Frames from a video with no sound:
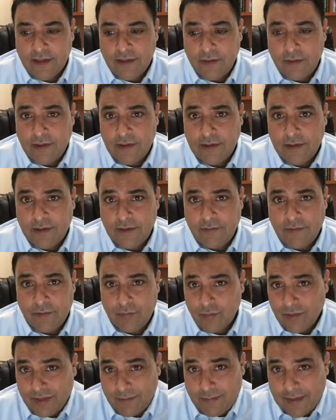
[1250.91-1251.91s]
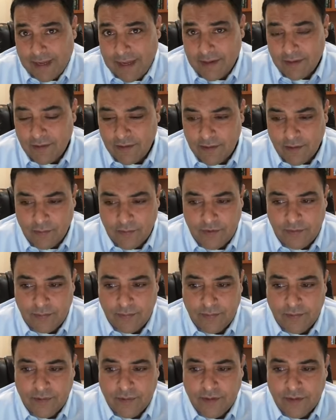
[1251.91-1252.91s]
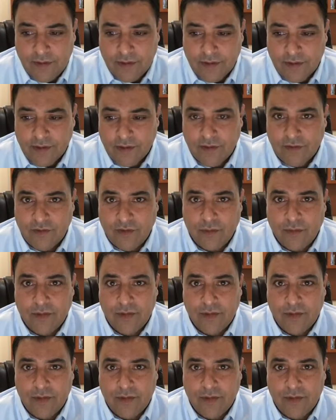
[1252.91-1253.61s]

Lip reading: if it's really bad, you can always consult